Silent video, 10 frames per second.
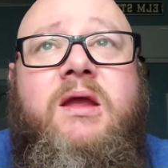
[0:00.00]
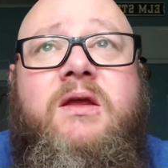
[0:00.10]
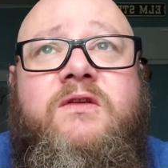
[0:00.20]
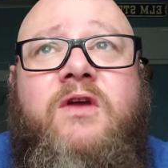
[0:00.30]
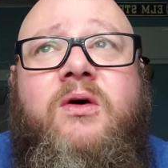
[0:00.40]

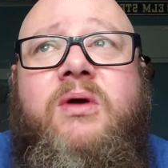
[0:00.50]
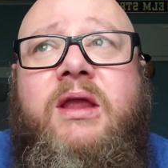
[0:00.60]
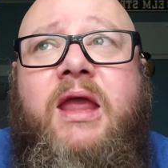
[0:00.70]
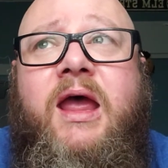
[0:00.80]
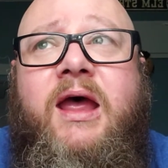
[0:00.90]
So,
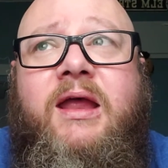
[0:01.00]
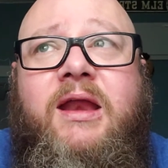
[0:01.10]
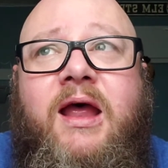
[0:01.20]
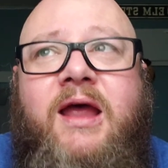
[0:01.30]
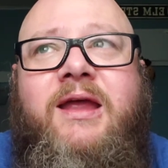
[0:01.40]

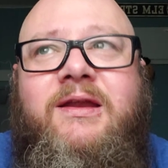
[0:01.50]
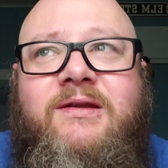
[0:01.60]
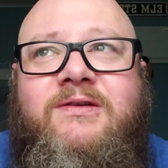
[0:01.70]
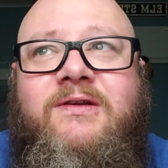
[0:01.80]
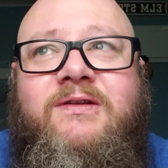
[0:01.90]
yeah,
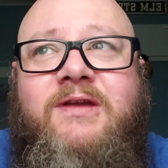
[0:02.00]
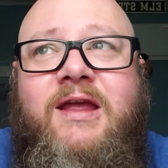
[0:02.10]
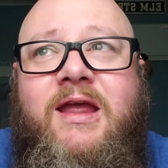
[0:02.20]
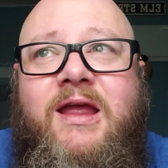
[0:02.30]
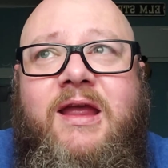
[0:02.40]
just
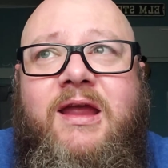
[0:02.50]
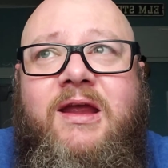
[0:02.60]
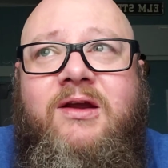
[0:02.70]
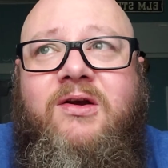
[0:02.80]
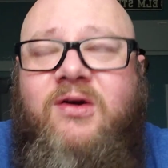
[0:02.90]

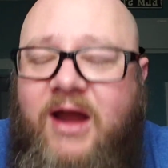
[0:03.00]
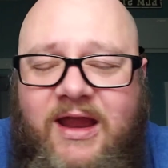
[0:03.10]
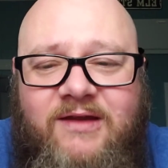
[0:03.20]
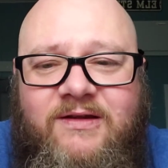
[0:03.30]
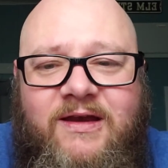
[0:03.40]

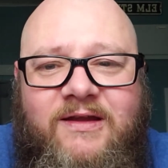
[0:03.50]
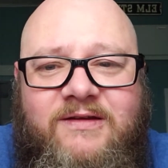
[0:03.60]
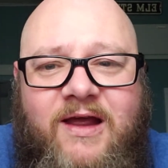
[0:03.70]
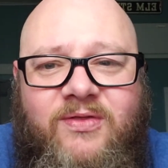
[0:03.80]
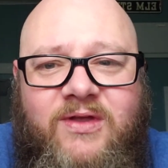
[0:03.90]
craziness
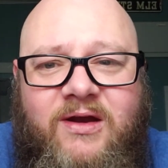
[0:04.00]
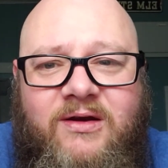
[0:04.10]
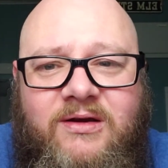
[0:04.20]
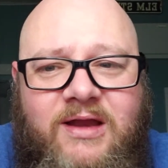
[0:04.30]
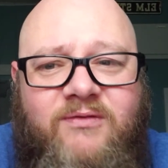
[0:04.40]
out
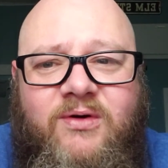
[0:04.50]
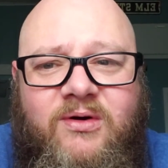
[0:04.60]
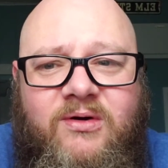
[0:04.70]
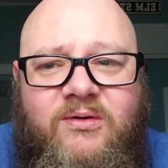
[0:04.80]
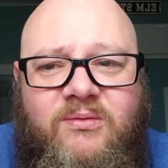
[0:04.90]
there.
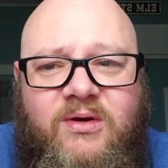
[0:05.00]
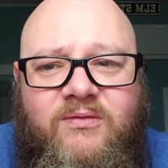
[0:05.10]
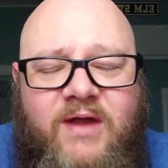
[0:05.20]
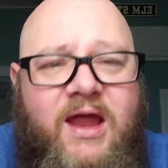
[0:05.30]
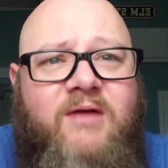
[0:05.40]
Never would
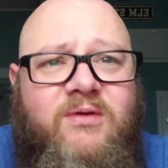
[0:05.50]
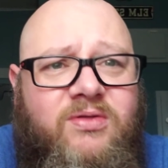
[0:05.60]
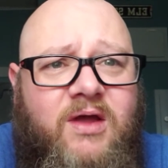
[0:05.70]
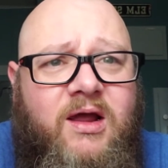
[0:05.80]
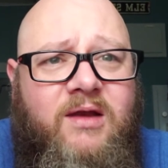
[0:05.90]
have ever
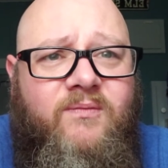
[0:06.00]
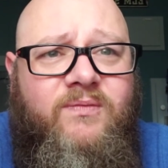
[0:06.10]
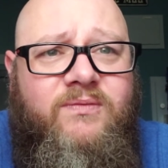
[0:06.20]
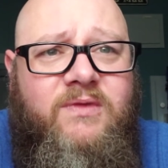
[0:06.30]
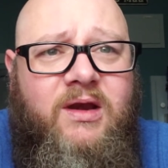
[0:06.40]
thought
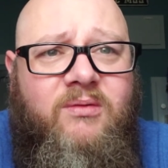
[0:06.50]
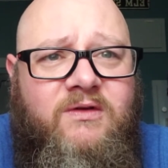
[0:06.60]
that I would